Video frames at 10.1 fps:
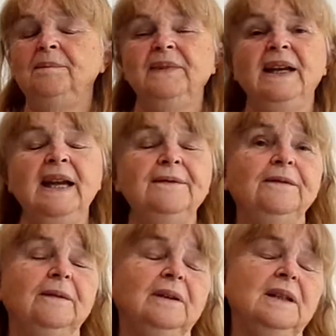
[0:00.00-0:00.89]
I have
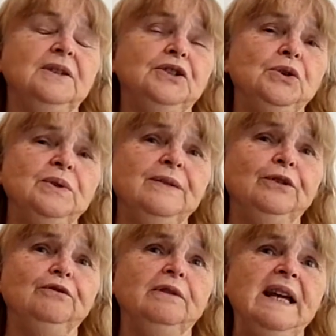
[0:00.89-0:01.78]
two
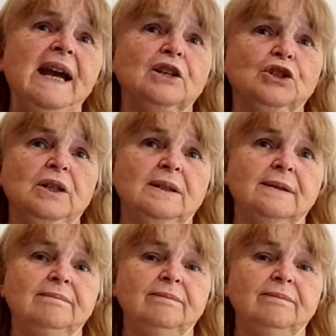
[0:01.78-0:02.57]
different reactions.